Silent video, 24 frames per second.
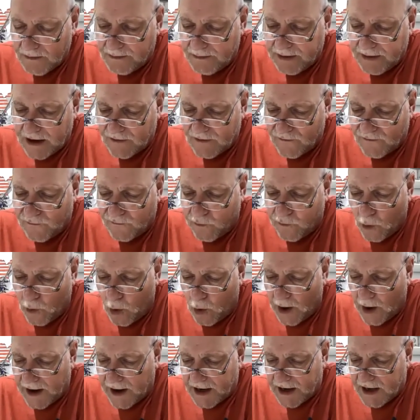being
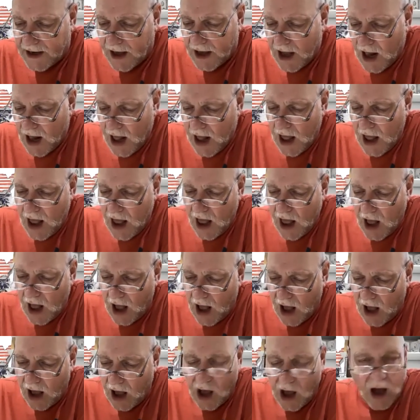void
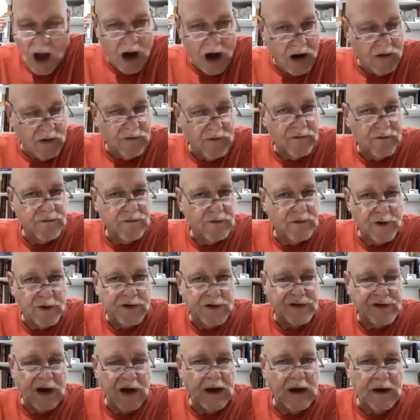of
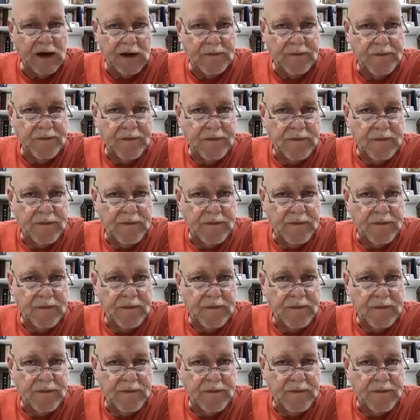Christianity.